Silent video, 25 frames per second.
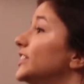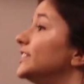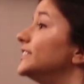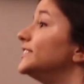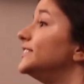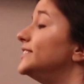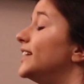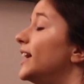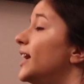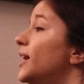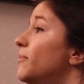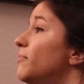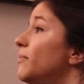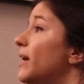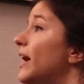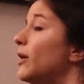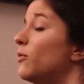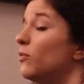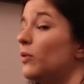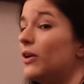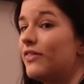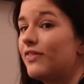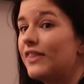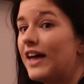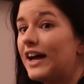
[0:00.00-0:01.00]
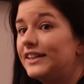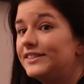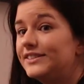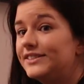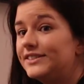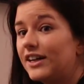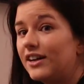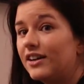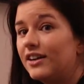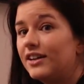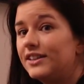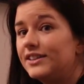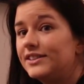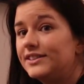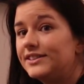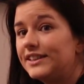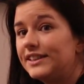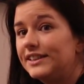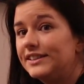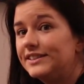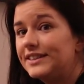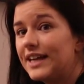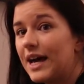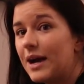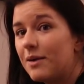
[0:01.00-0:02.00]
chest up, and what that does
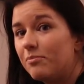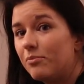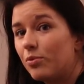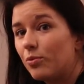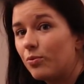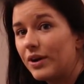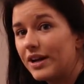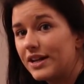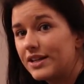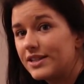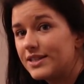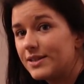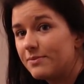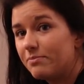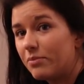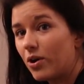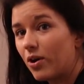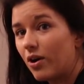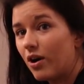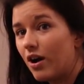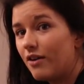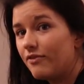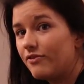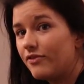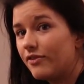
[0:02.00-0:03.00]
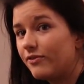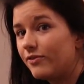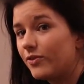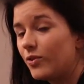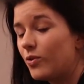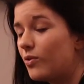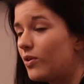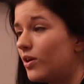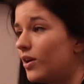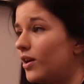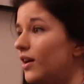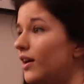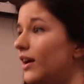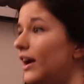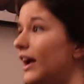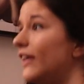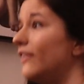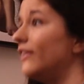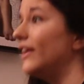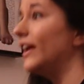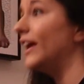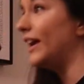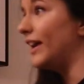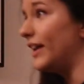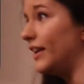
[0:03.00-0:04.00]
is that breaks the bar off the floor,
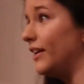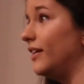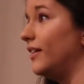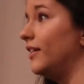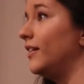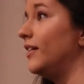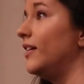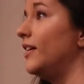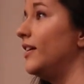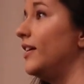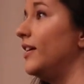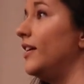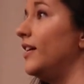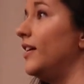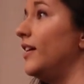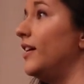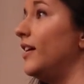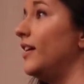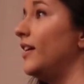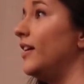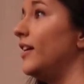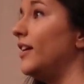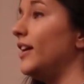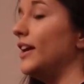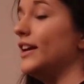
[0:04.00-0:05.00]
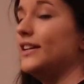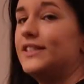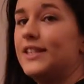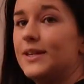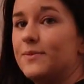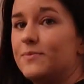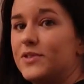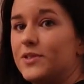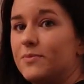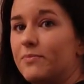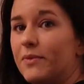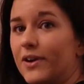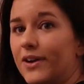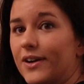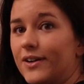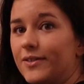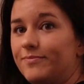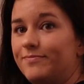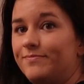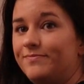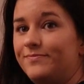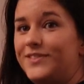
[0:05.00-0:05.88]
and then it's hips to bar.